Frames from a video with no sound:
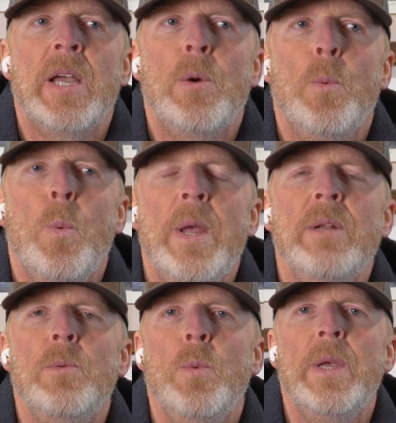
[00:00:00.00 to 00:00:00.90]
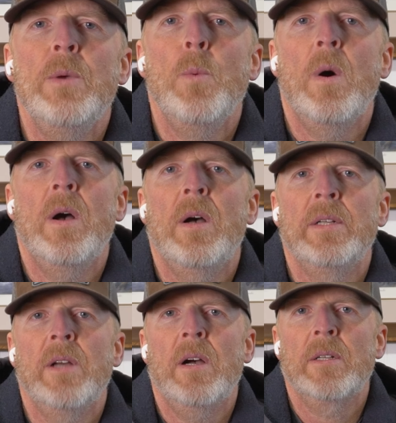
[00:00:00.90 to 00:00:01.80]
when we want
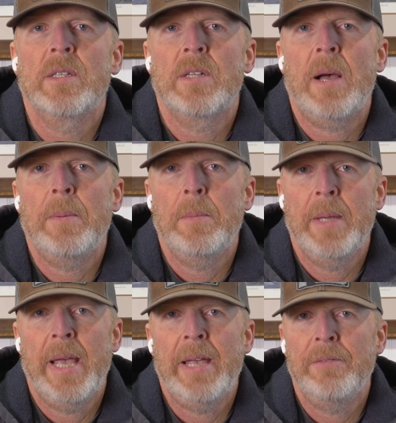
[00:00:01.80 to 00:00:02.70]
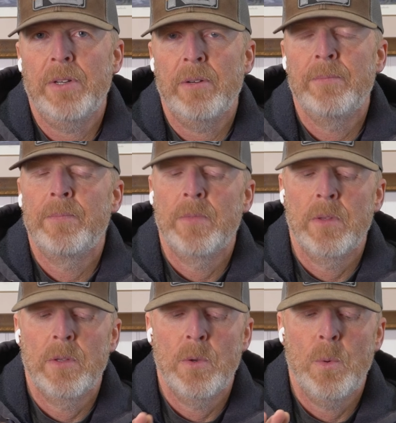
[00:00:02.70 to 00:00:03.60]
a dog to stop a behavior,
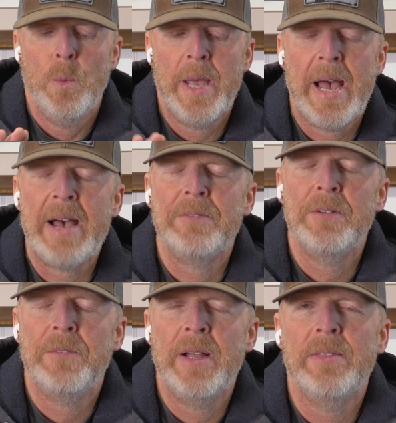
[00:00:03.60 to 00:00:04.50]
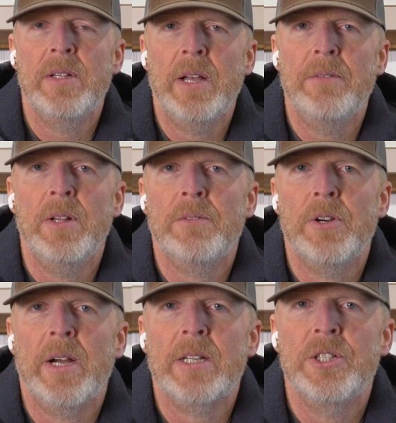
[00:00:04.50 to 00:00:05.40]
we have to find the level of
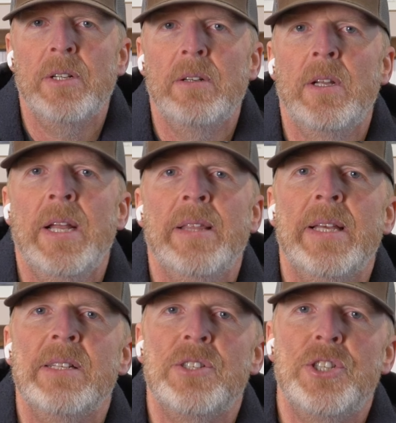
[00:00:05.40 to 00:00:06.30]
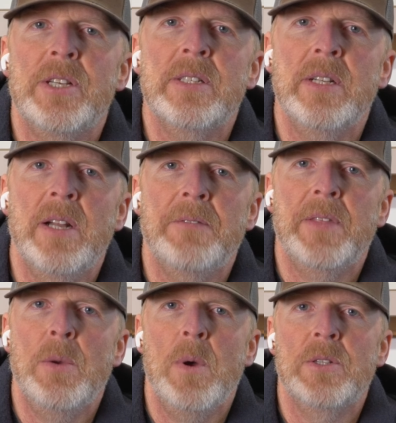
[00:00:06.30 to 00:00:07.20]
correction that is just enough
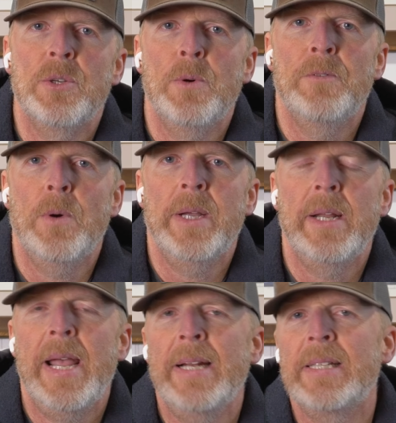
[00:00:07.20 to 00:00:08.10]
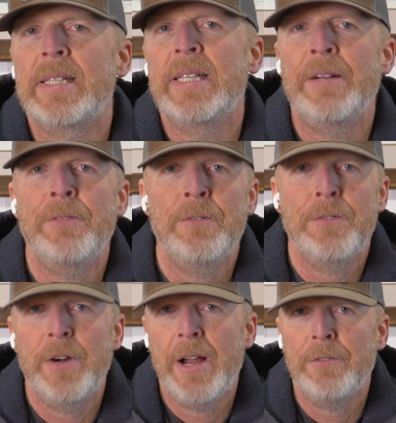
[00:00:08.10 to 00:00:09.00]
they want to avoid. And it's different
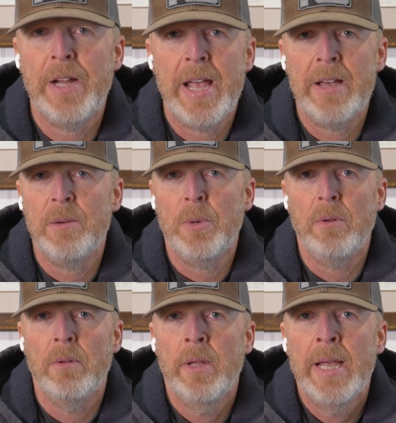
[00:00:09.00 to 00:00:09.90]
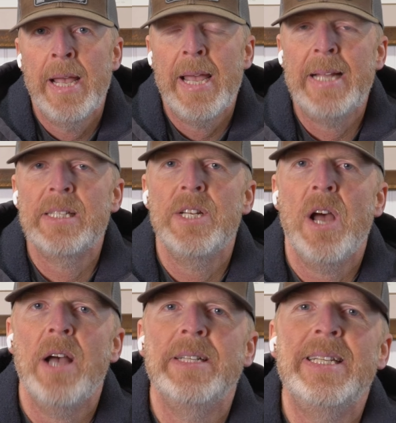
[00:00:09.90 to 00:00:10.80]
for every animal. It's
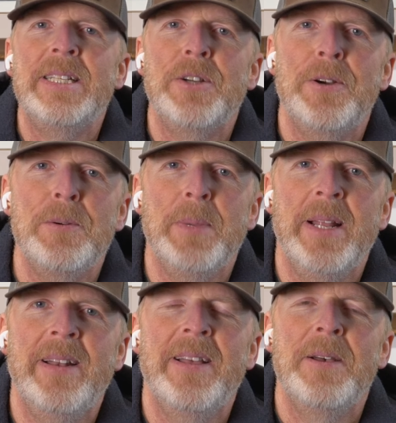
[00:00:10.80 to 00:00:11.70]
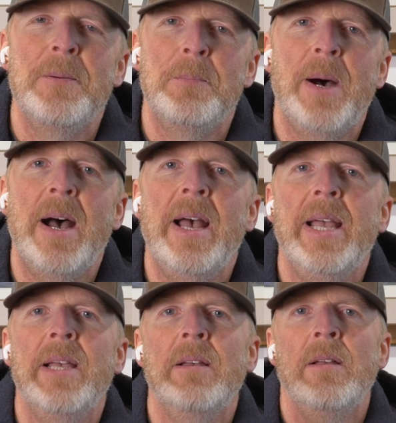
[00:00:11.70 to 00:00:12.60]
not determined by